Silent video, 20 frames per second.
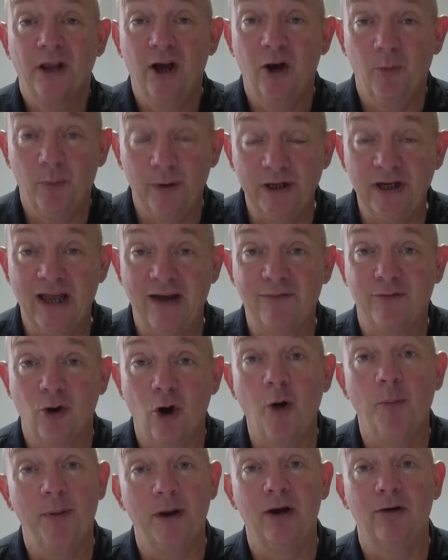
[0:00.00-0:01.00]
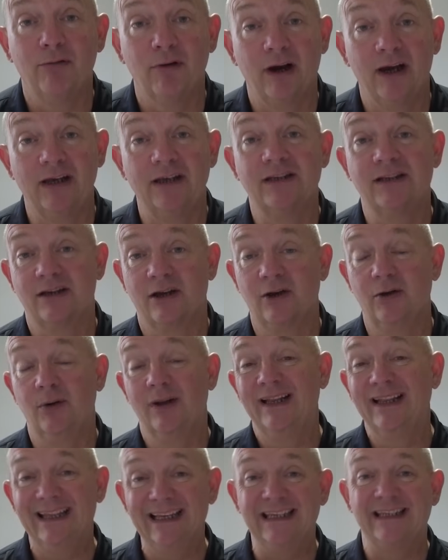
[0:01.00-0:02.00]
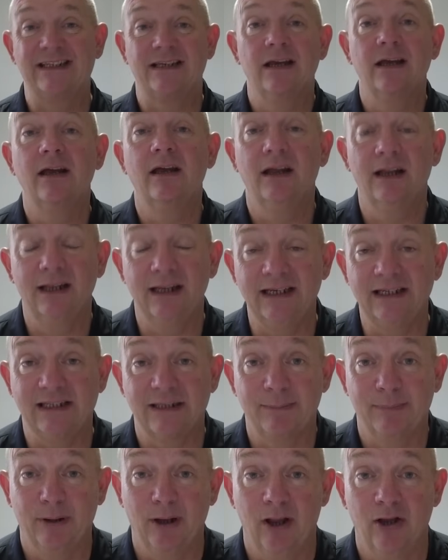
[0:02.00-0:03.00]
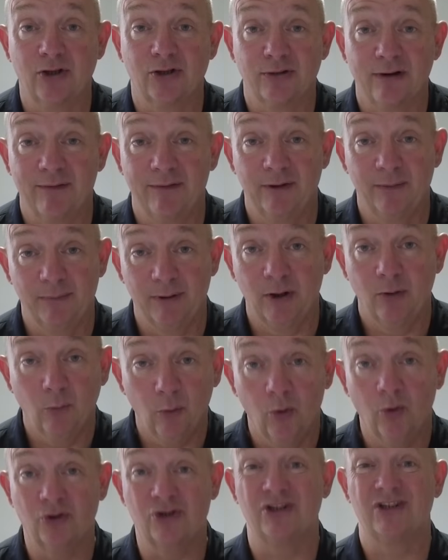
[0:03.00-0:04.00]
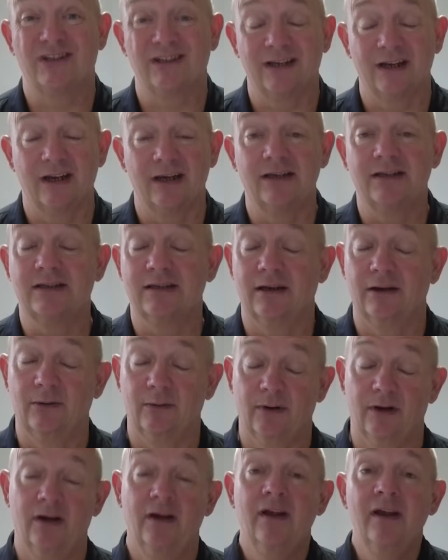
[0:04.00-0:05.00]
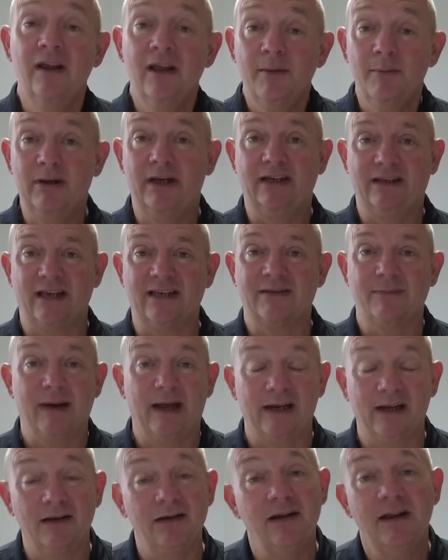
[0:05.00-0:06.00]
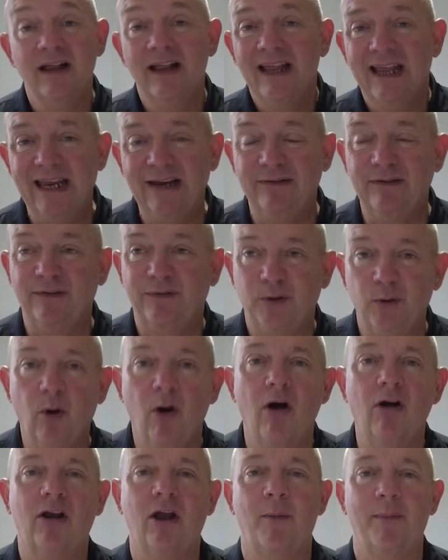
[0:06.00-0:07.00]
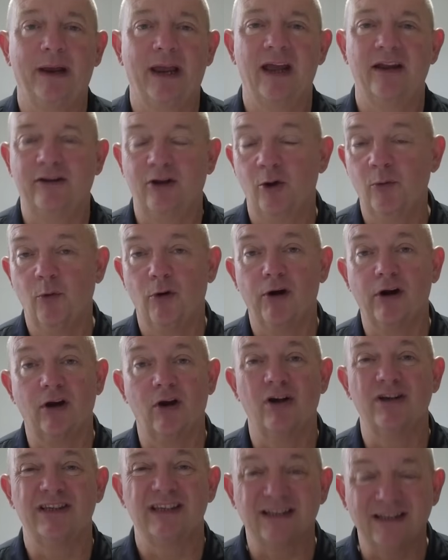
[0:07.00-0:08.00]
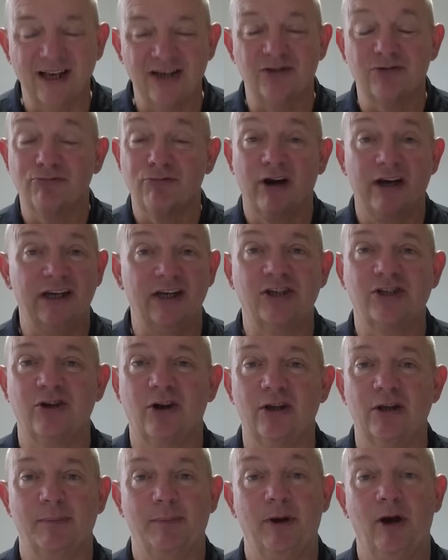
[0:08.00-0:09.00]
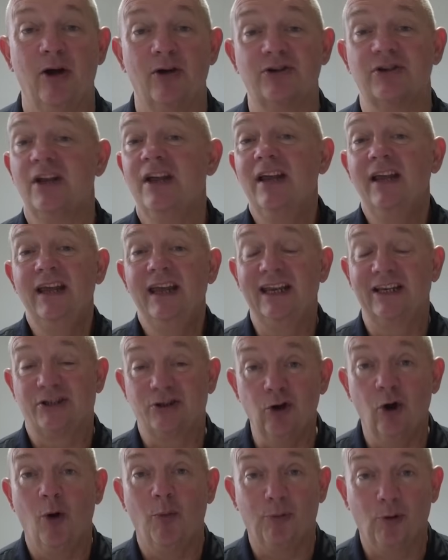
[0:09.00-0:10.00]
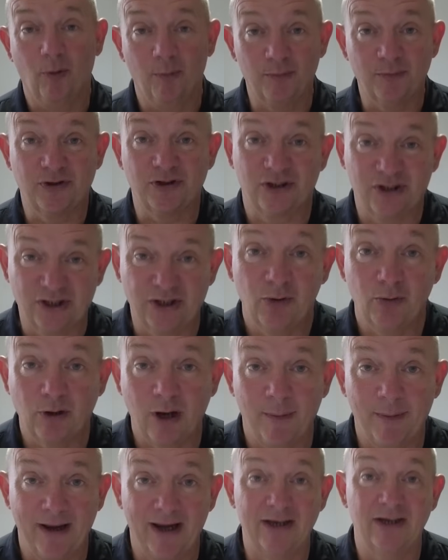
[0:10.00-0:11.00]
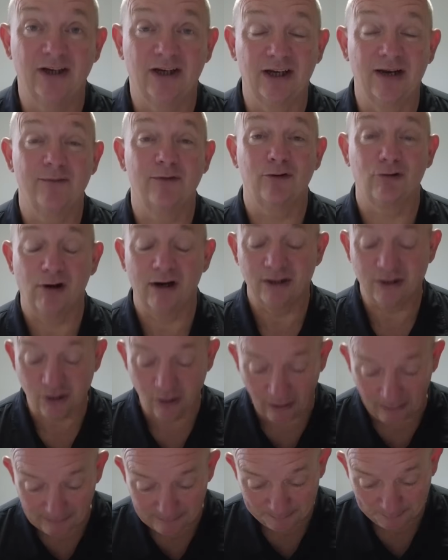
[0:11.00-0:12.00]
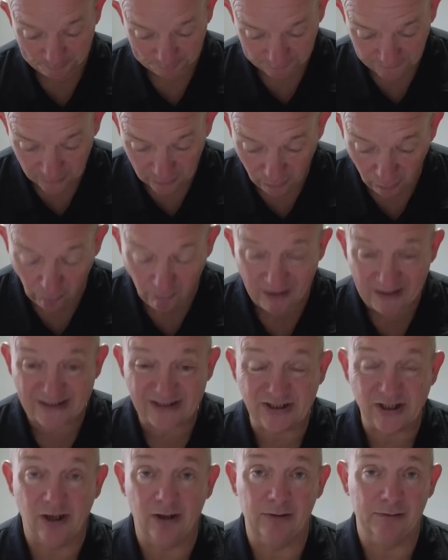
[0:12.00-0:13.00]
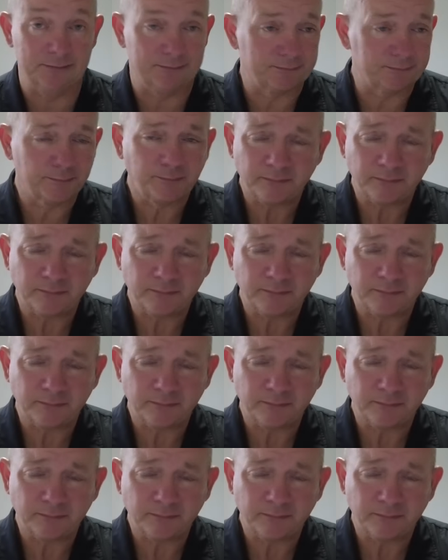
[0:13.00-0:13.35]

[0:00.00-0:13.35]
we have got a bit of rain, so at least the plants are having a bit of water today. But it doesn't matter. Even if you are coming out, don't worry, guys. It doesn't rain inside the bars. It's not a problem. So still come out. You're going to have a great time. All right, so